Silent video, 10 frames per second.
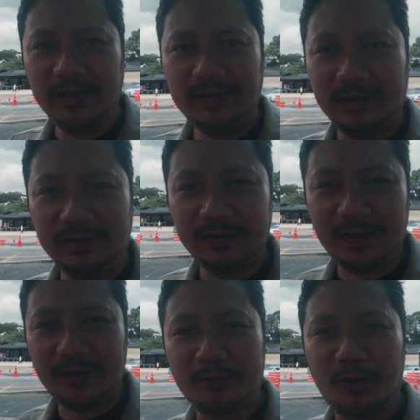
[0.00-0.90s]
is the
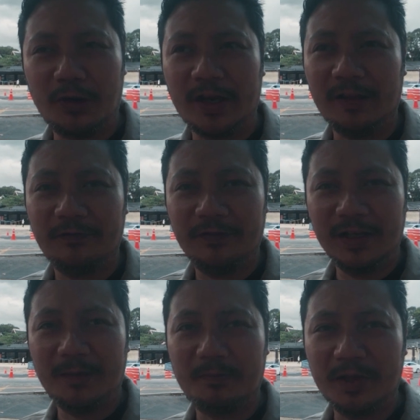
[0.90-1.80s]
second royal villa
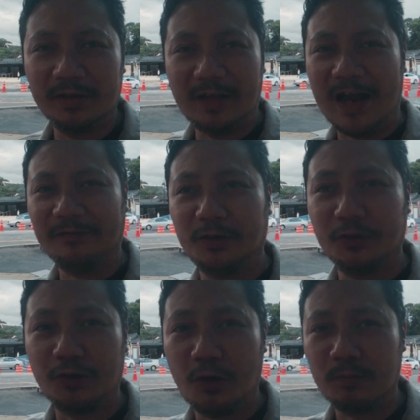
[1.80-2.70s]
built after
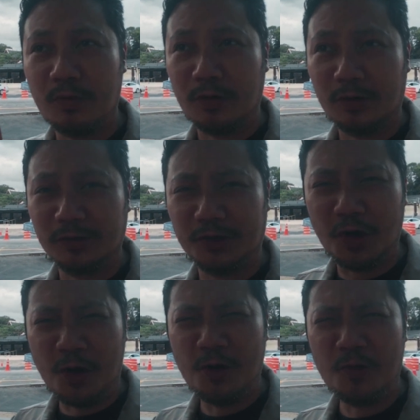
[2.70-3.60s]

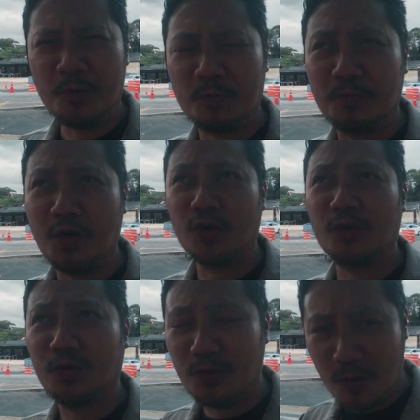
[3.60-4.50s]

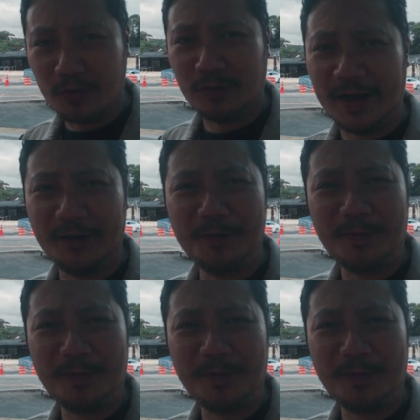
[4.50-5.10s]
Gyeongbokgung. I hope I